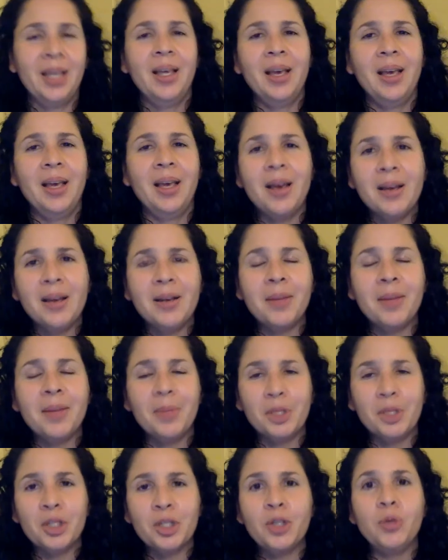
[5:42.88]
and
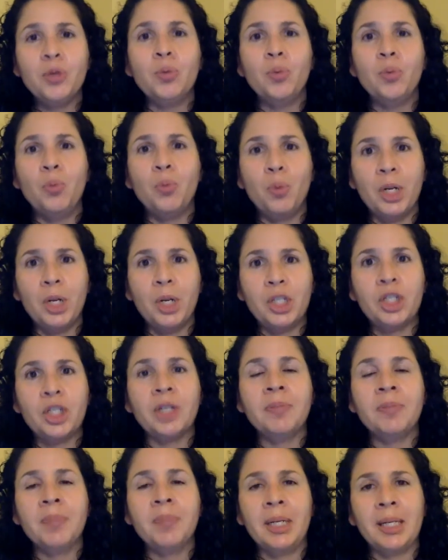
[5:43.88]
number two, which
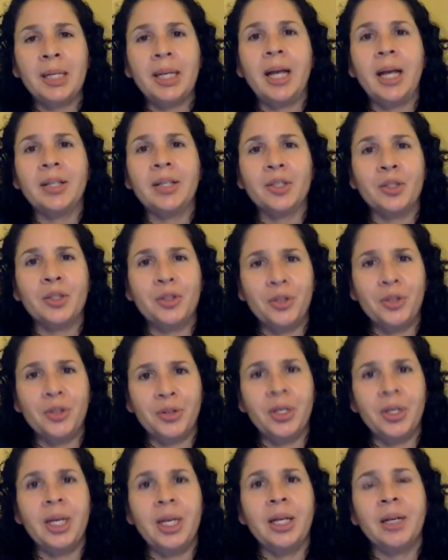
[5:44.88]
of my classes
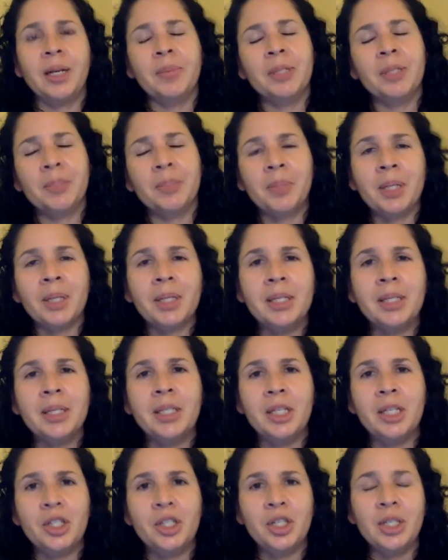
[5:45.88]
you're in. I'm typically
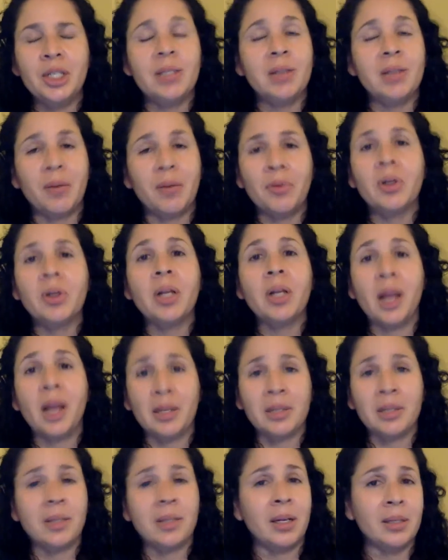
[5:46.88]
teaching several
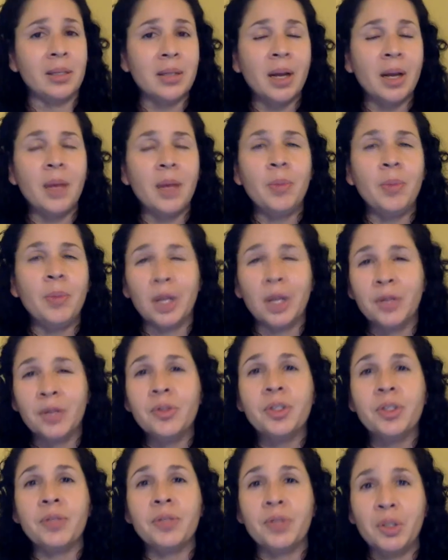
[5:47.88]
classes at a time with
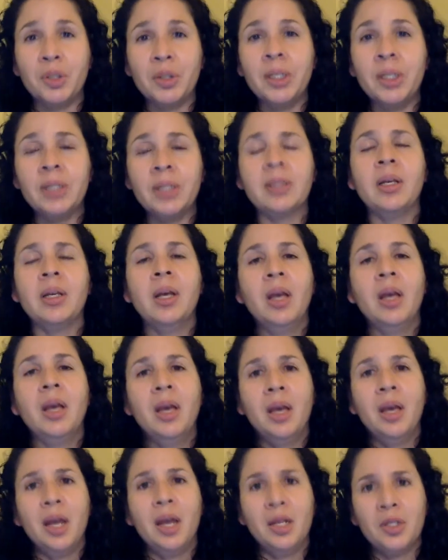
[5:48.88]
hundreds of students.
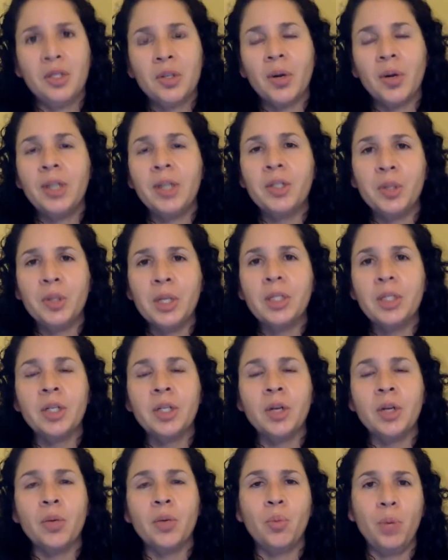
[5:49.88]
And so I do need
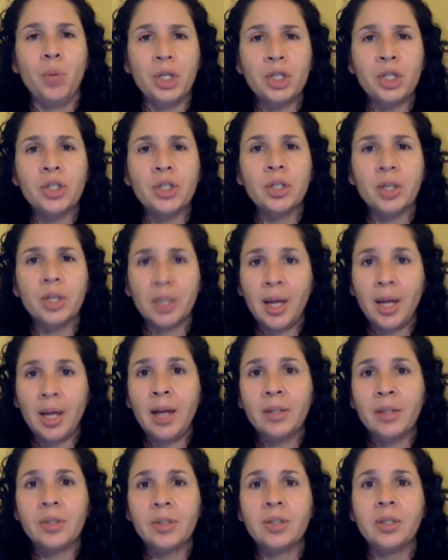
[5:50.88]
to know which
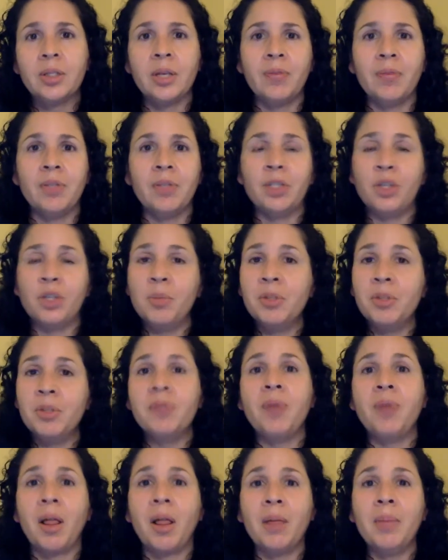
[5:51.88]
class. If it's human
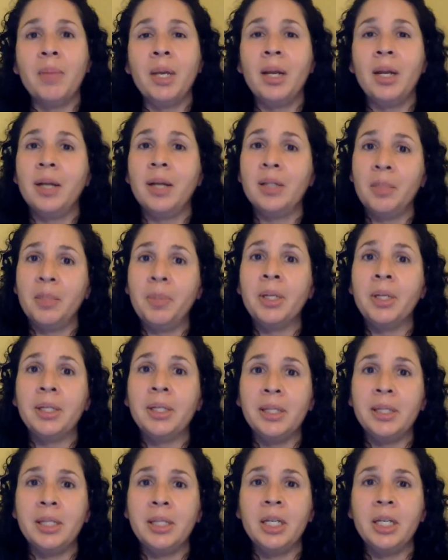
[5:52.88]
development, I
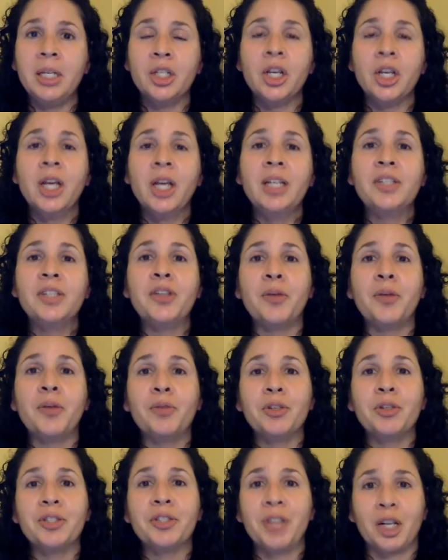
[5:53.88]
typically teach
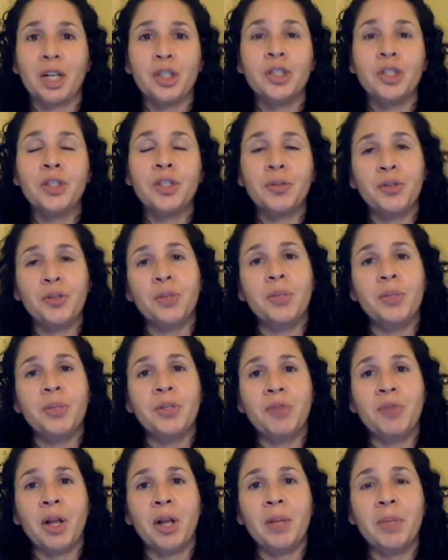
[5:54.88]
several sections of human
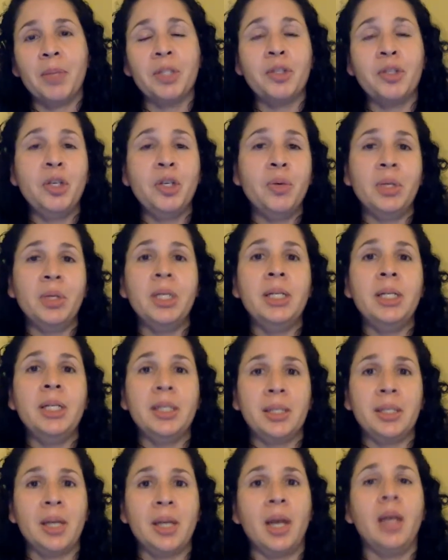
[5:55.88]
development. So you would need
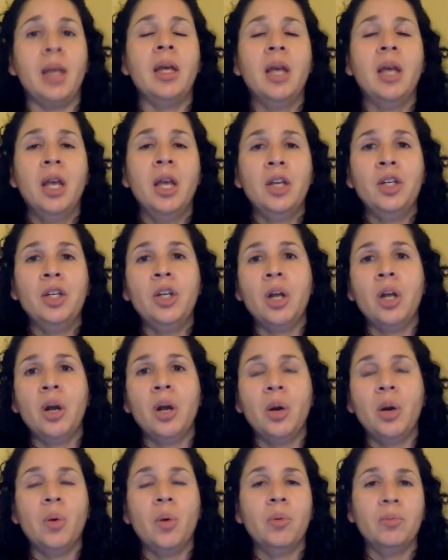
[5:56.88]
to say, you
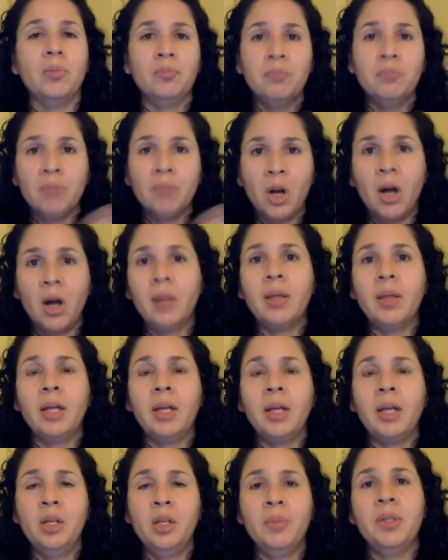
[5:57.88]
know,
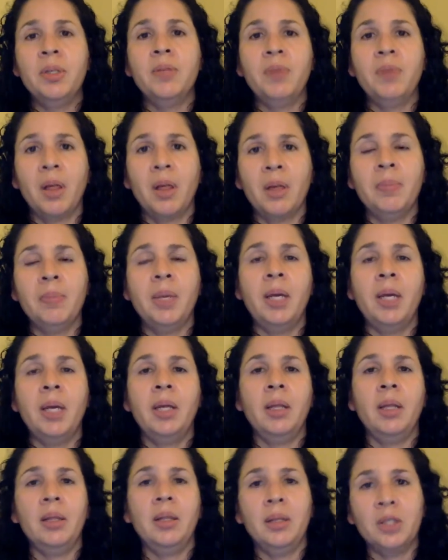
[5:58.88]
online human
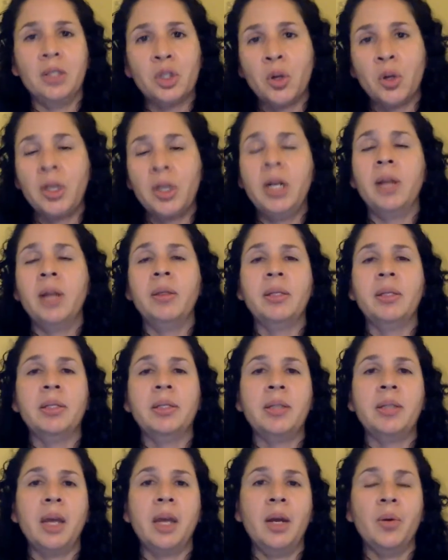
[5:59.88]
development started on
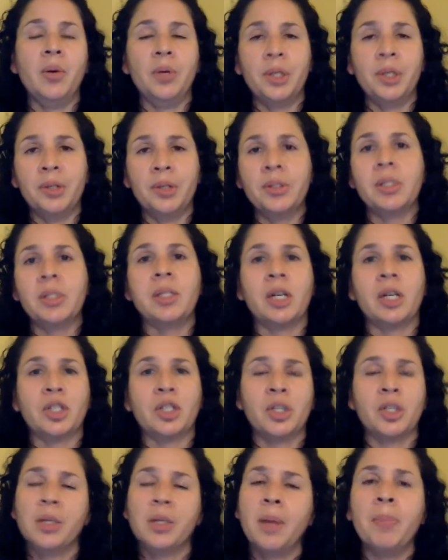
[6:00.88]
this date, or here's the
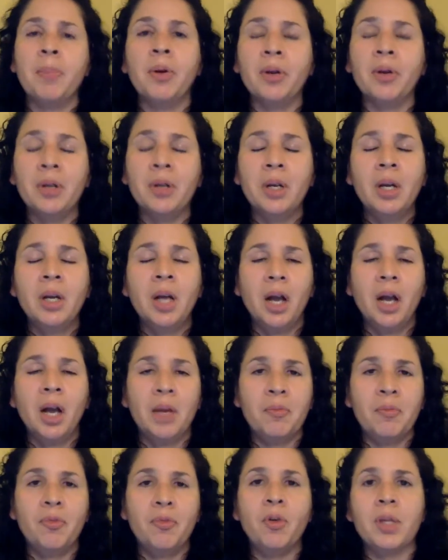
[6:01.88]
section number
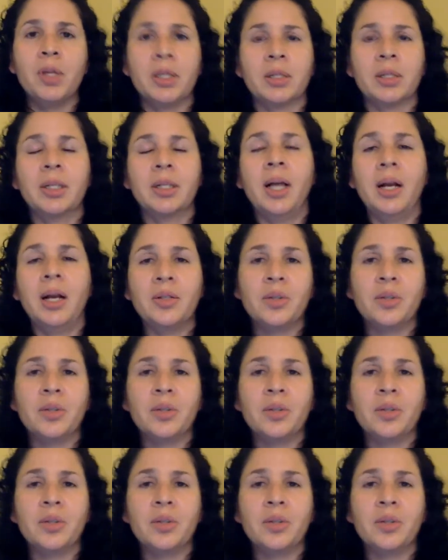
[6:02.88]
for this class, so